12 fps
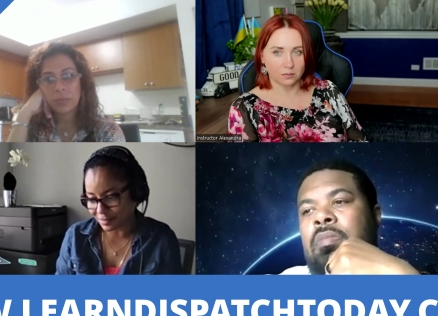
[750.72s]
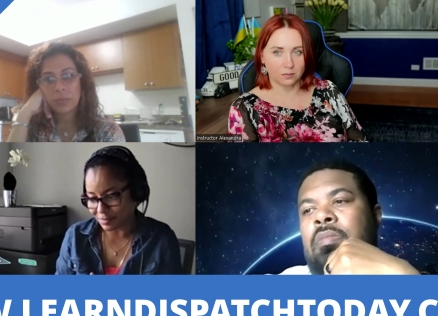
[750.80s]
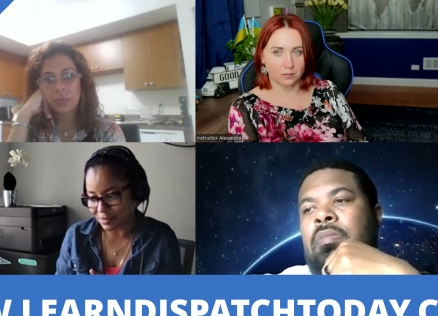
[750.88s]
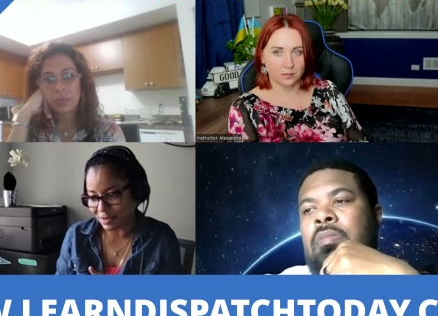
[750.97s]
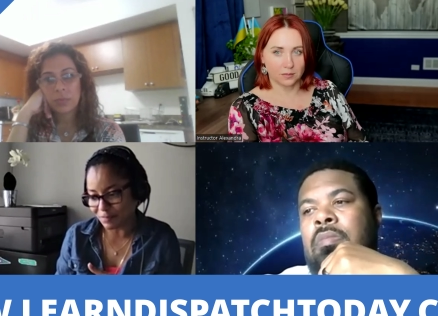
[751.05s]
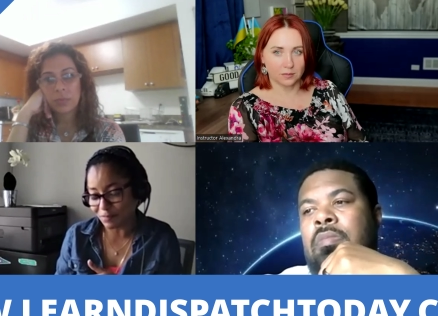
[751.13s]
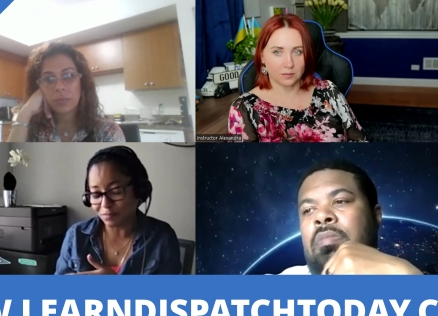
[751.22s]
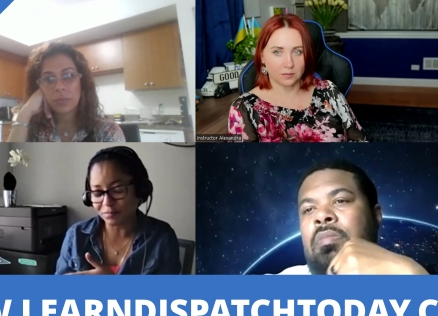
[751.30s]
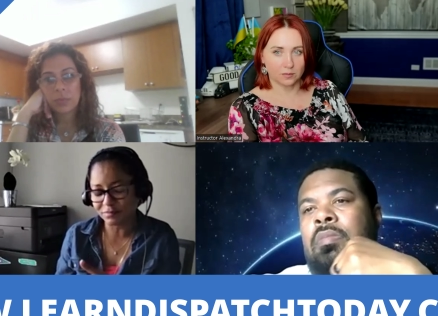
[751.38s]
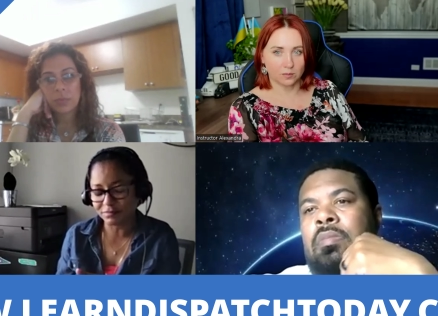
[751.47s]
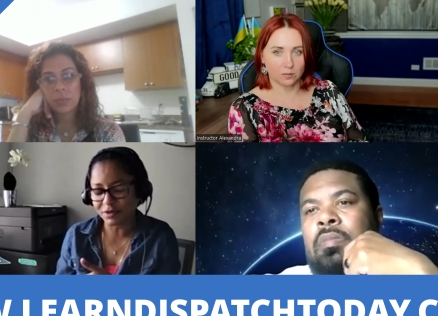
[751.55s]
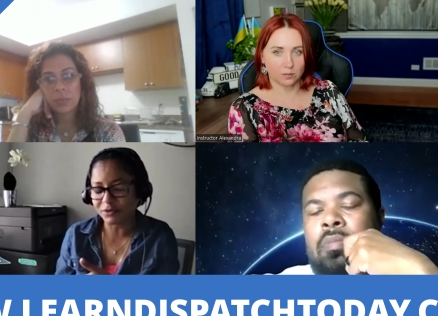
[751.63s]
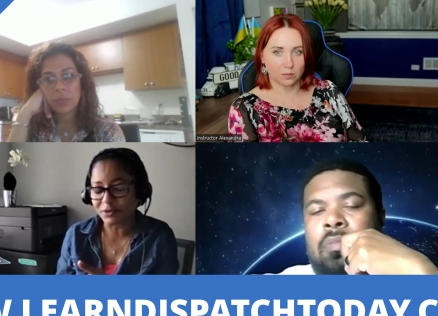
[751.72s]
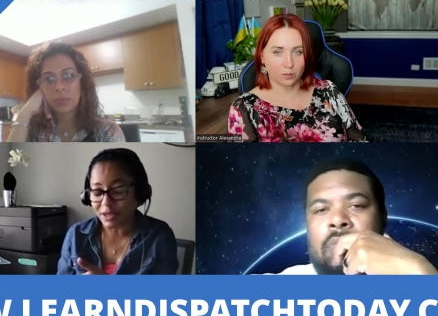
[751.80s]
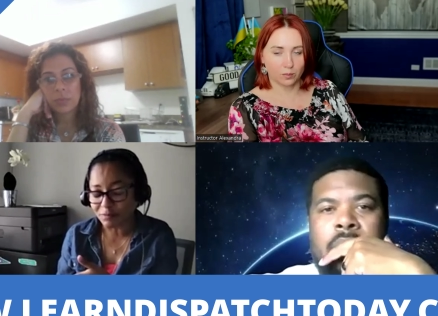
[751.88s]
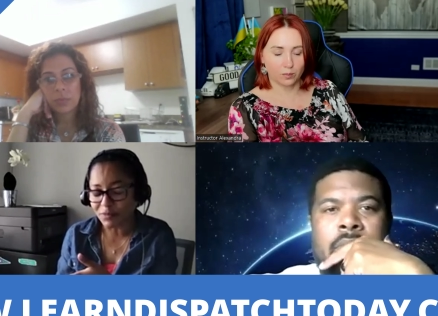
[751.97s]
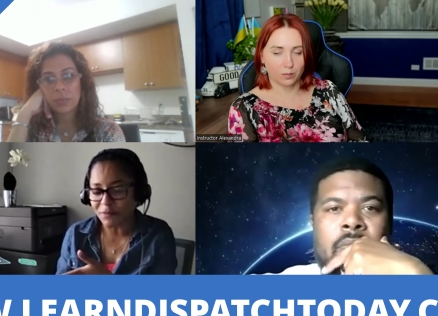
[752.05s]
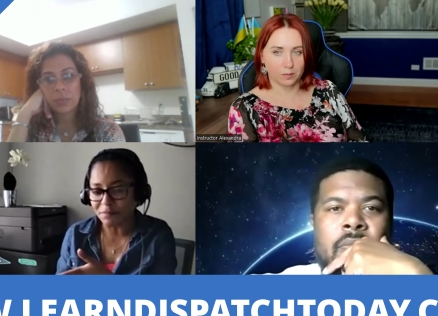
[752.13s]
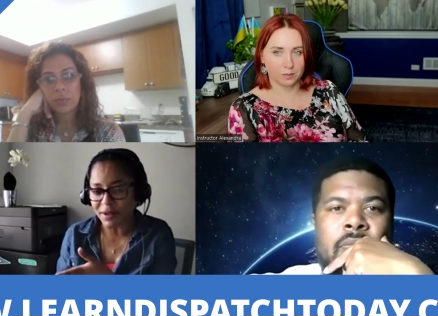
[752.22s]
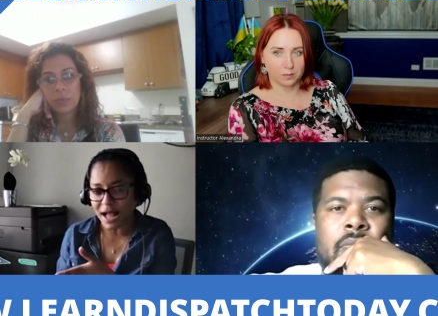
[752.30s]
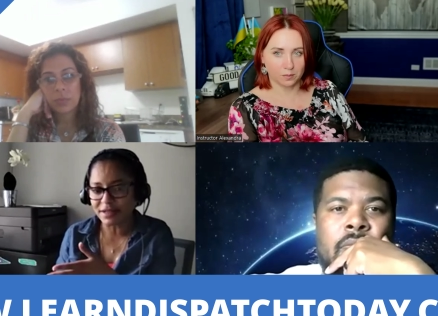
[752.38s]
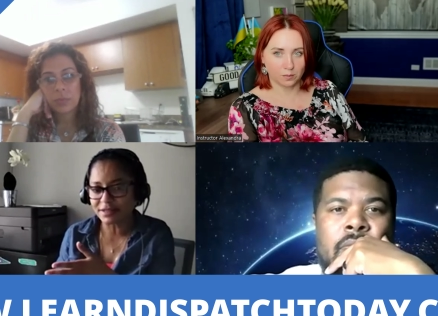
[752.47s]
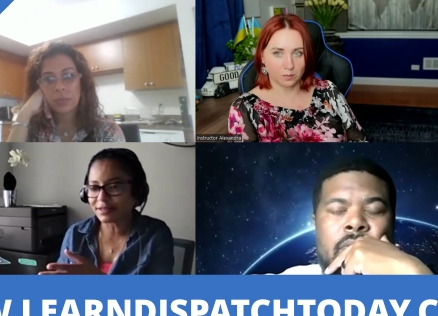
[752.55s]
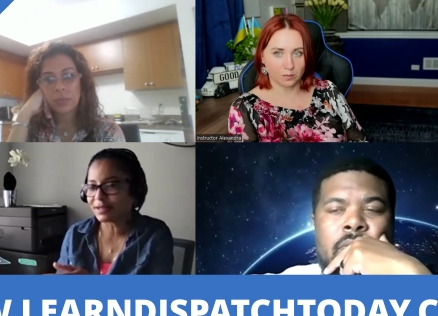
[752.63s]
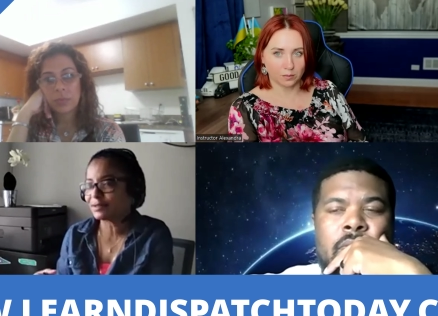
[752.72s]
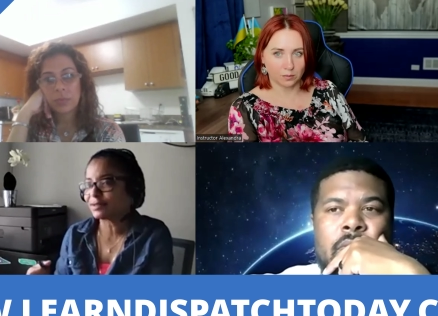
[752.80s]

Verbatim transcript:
Speaker 1: uh, rate per miles and